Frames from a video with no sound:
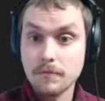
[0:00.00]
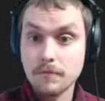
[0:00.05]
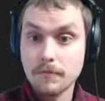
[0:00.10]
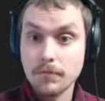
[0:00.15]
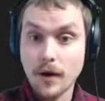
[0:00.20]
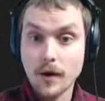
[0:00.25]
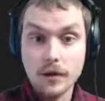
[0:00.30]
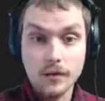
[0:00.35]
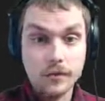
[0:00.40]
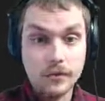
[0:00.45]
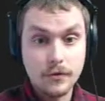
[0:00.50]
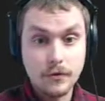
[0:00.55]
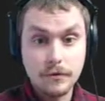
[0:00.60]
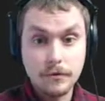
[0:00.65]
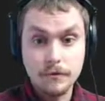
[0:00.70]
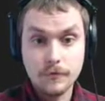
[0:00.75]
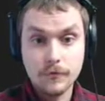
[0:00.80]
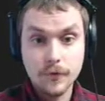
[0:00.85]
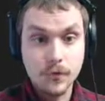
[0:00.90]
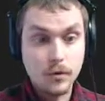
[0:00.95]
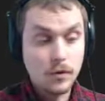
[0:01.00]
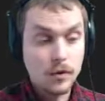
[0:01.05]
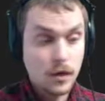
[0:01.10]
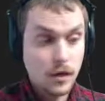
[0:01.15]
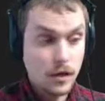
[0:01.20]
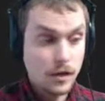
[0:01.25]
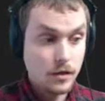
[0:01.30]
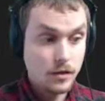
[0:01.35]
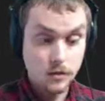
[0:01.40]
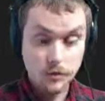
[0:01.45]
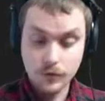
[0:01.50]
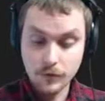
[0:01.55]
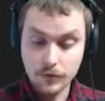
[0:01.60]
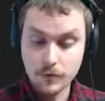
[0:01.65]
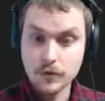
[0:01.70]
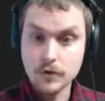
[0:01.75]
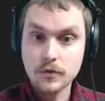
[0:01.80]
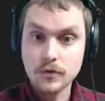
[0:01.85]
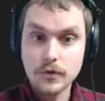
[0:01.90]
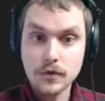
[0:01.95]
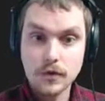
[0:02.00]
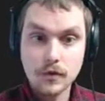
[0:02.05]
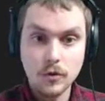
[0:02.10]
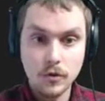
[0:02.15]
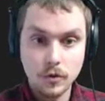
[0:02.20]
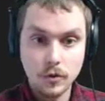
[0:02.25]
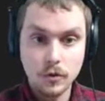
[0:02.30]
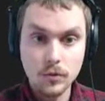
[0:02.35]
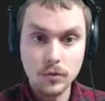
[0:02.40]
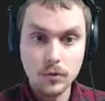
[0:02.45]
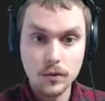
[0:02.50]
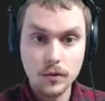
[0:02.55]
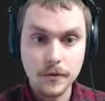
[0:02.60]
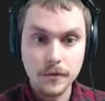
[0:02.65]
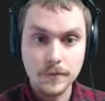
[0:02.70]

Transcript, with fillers: browser for a user to